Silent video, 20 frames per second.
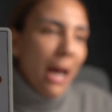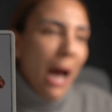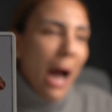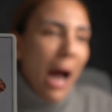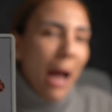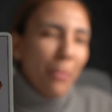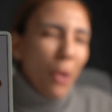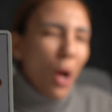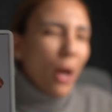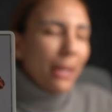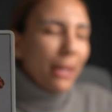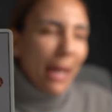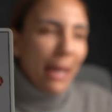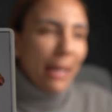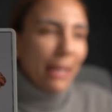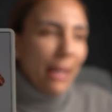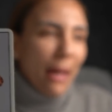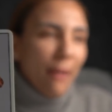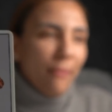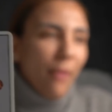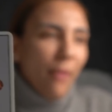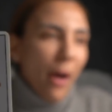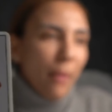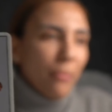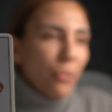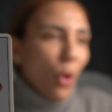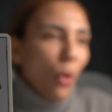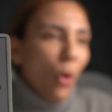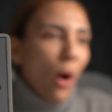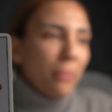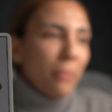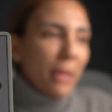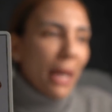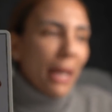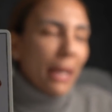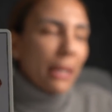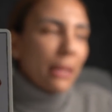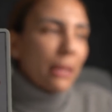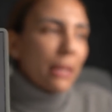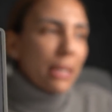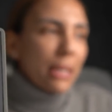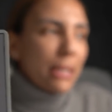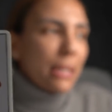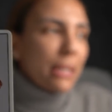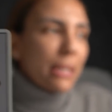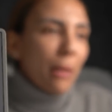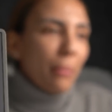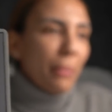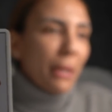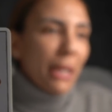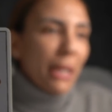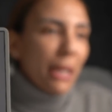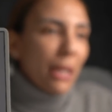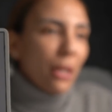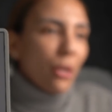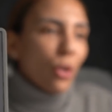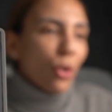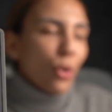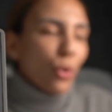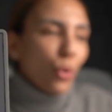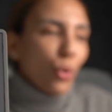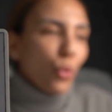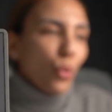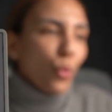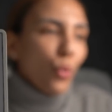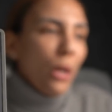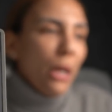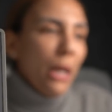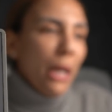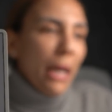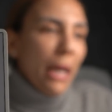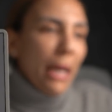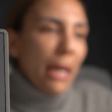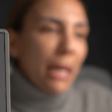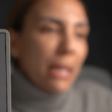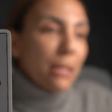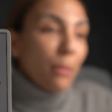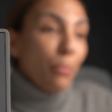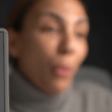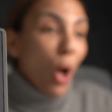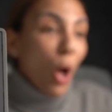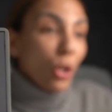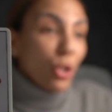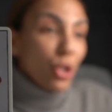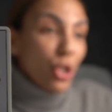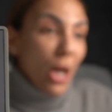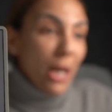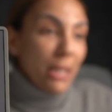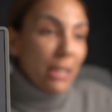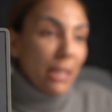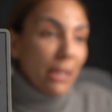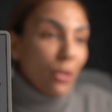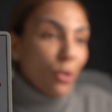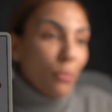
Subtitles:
I'm not getting that vibe though. I'm getting this is somebody here who is apologizing.